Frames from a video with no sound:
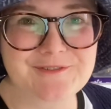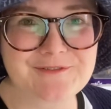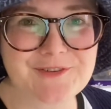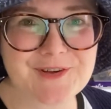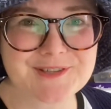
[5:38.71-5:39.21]

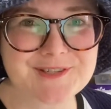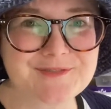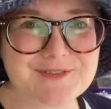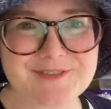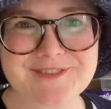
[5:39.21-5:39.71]
First of
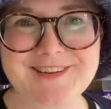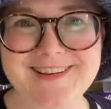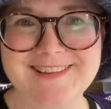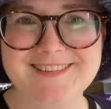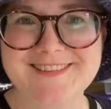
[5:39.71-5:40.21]
all,
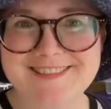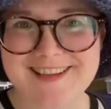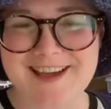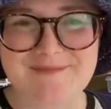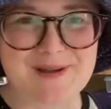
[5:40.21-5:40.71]

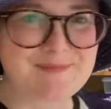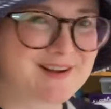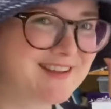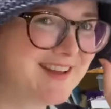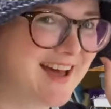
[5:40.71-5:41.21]
check out my
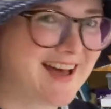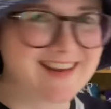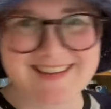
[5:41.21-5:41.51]
bucket hat.